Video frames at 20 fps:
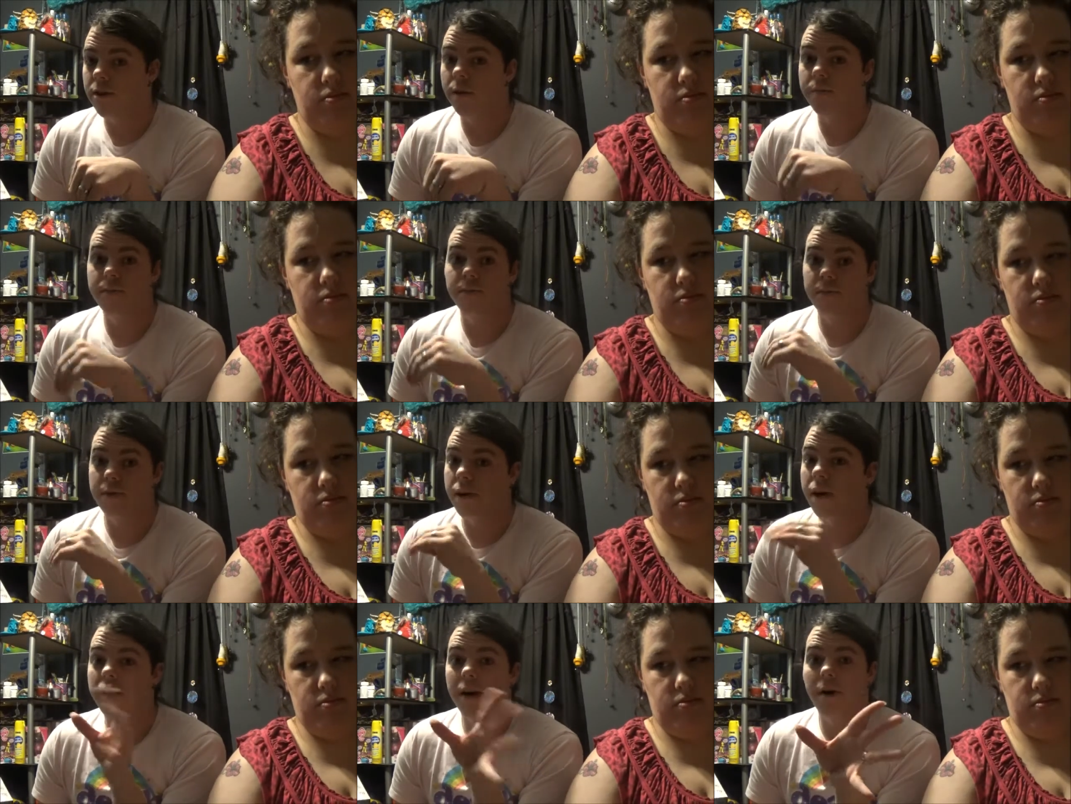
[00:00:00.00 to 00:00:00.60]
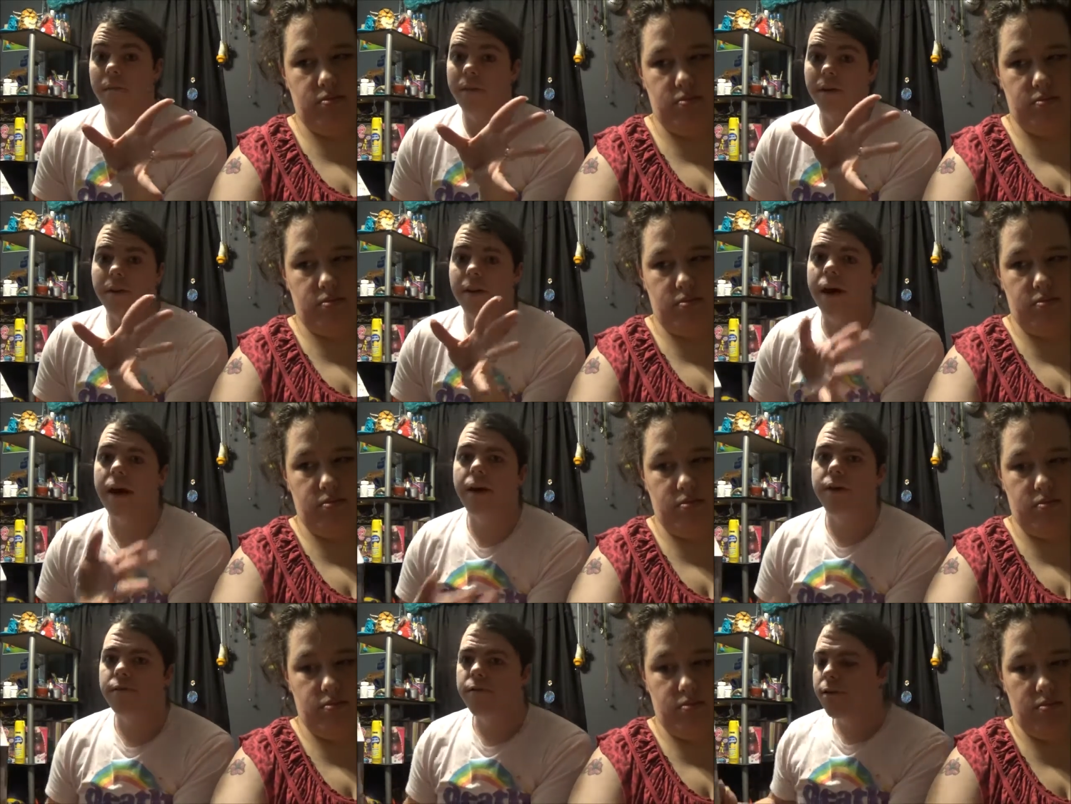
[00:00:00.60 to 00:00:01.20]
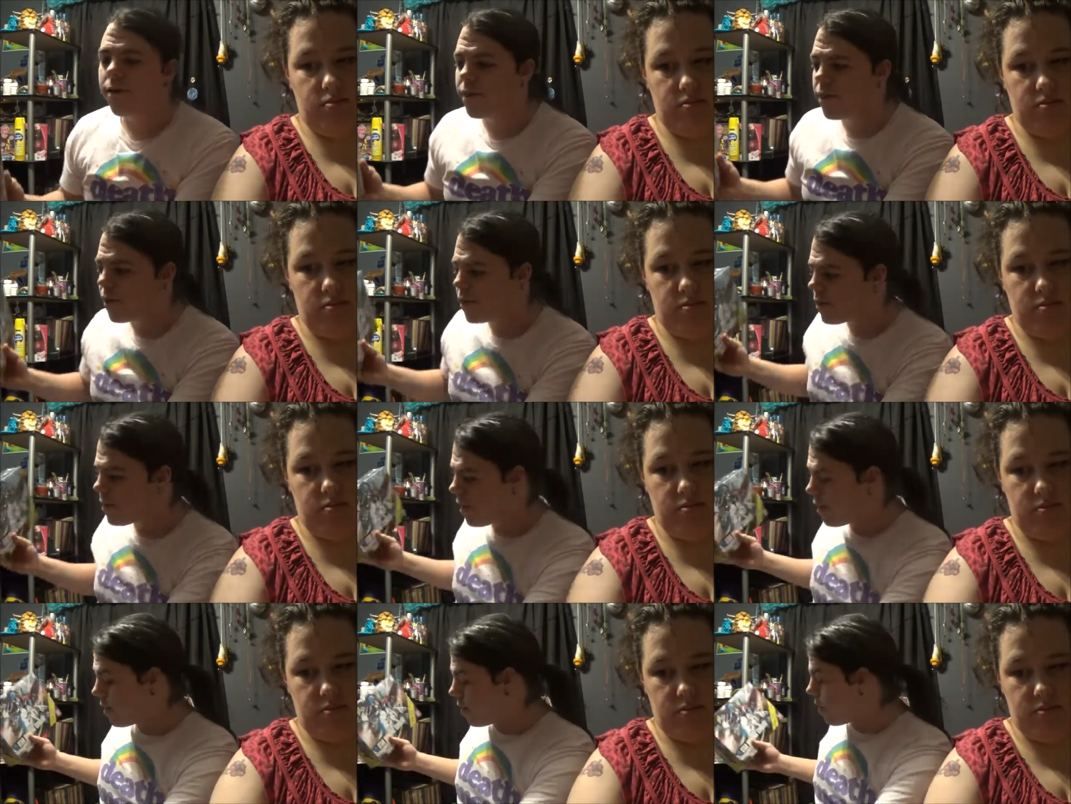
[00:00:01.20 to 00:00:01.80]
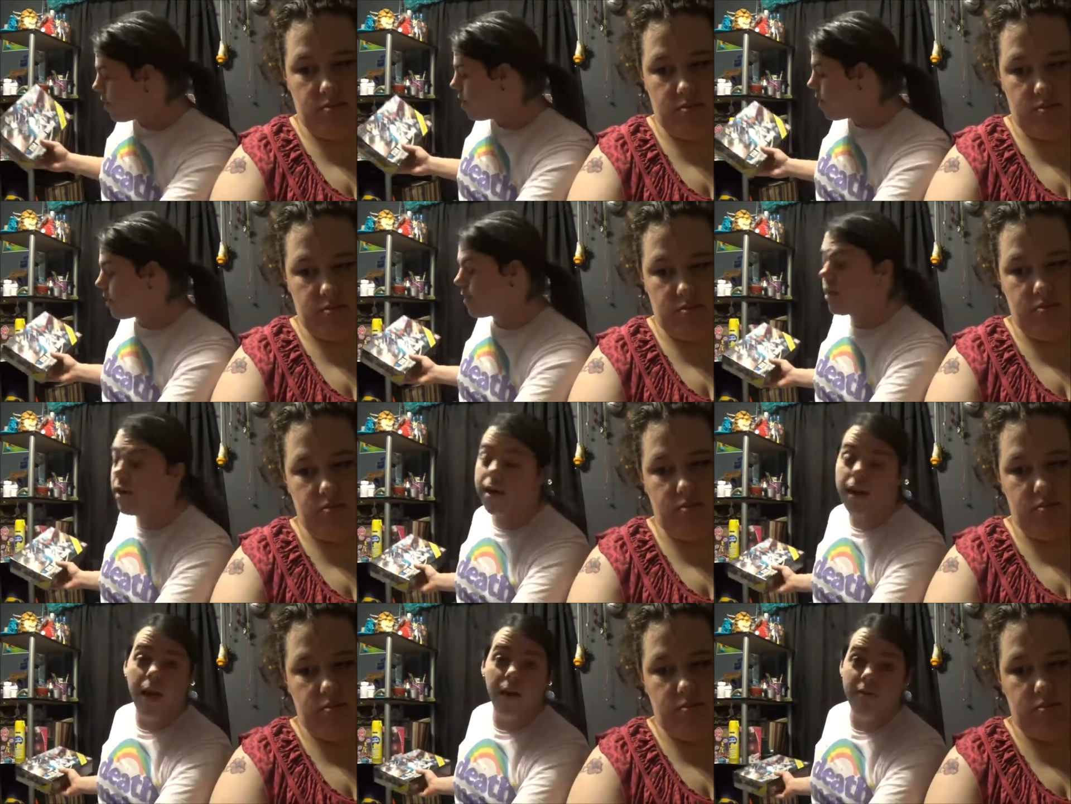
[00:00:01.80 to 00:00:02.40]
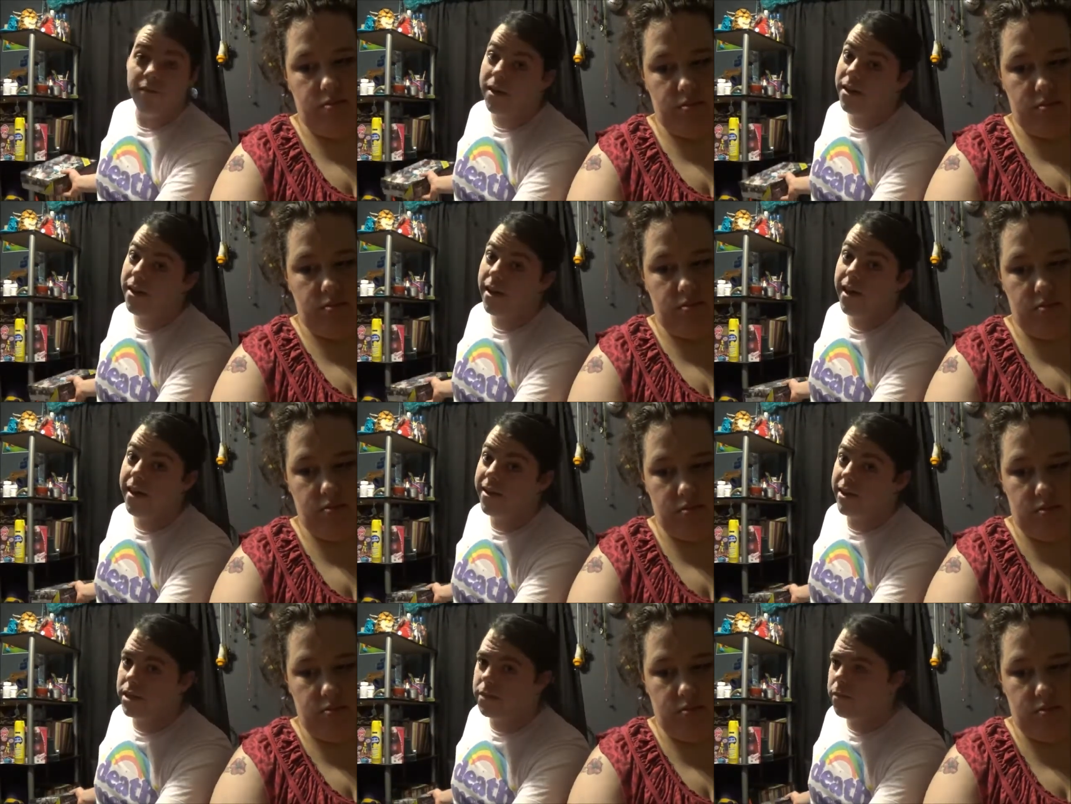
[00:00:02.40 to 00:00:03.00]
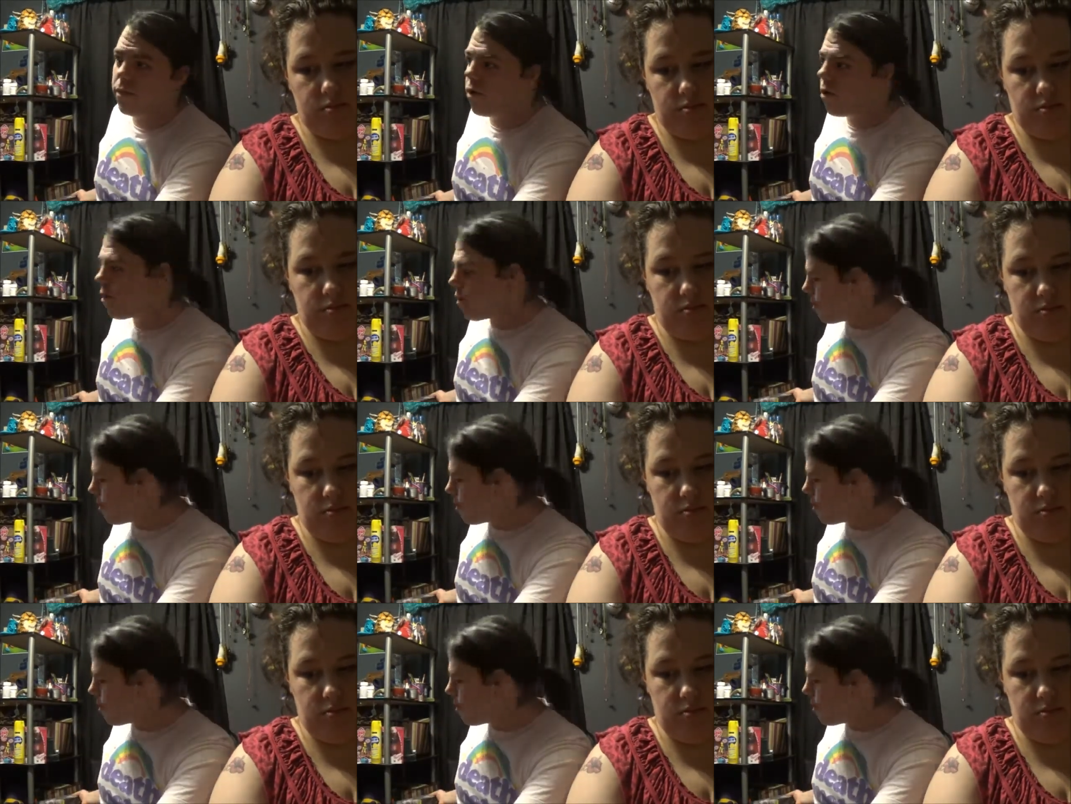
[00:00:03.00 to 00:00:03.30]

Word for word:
Speaker 1: I'm just not going to be loud or anything like that. Like that. Kind of like an A S M R.